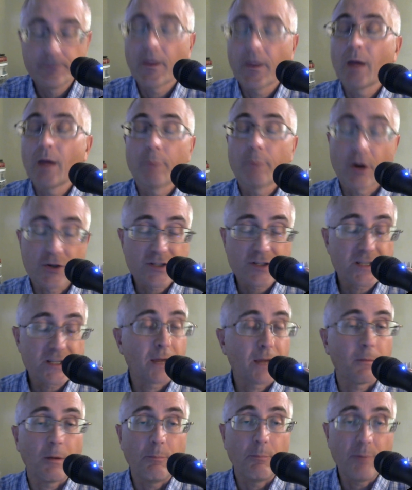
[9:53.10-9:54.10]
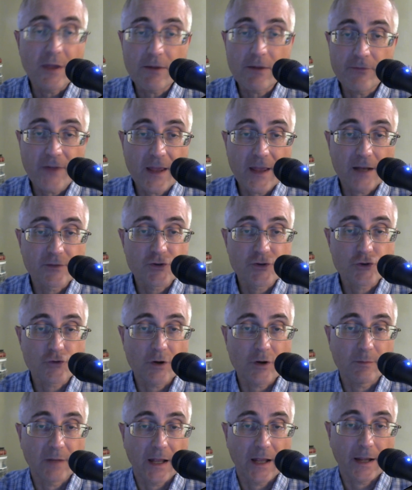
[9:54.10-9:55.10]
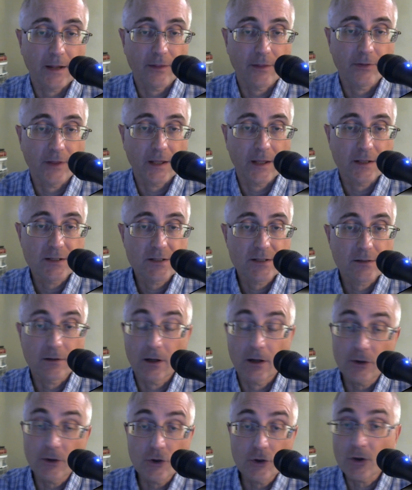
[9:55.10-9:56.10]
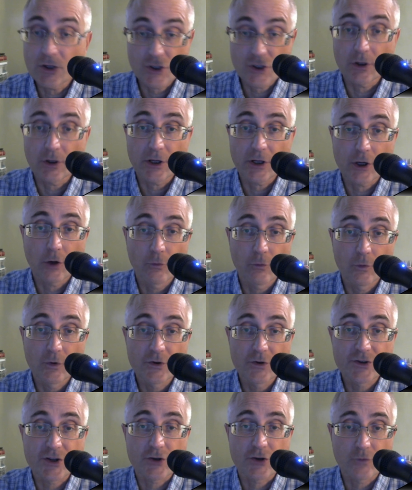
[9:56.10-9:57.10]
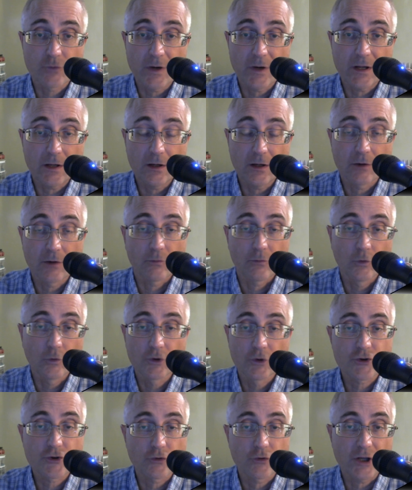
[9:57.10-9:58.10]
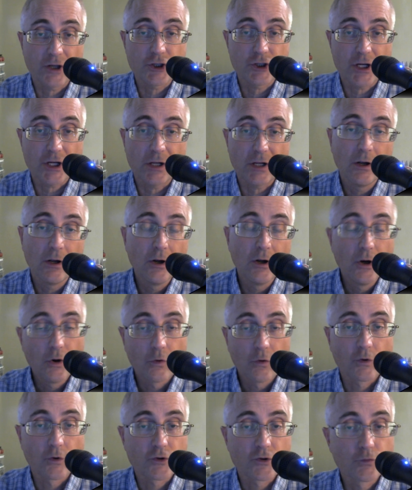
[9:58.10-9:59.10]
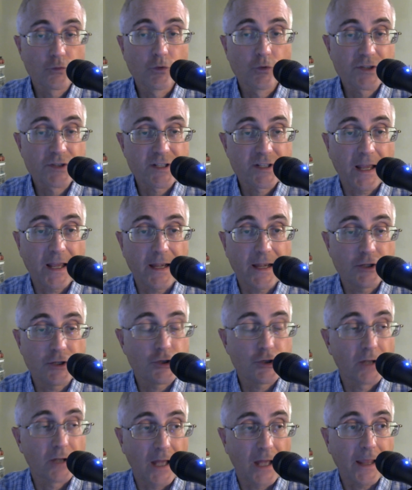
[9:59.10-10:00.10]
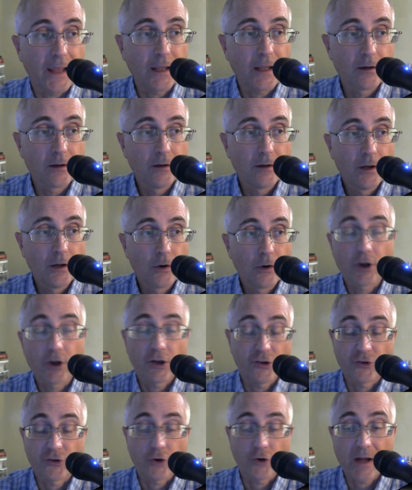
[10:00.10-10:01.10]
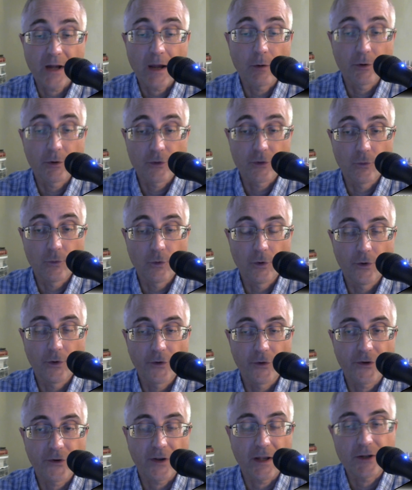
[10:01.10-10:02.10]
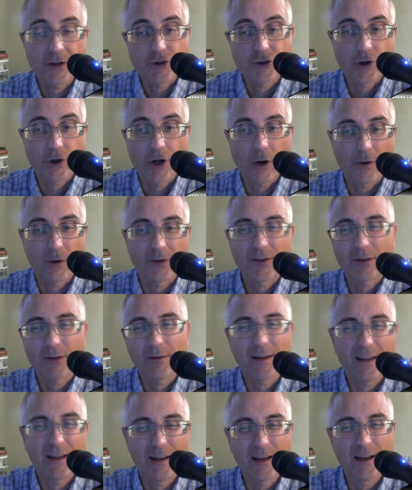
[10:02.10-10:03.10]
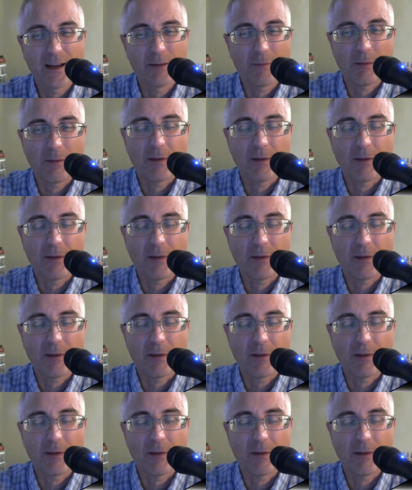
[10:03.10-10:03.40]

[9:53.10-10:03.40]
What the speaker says: Personally, I'm a big fan of streamlining things. You could certainly go rules as written and rules crunchy or as rules light as you like. Or you could start out with the rules and as you're going say, well, maybe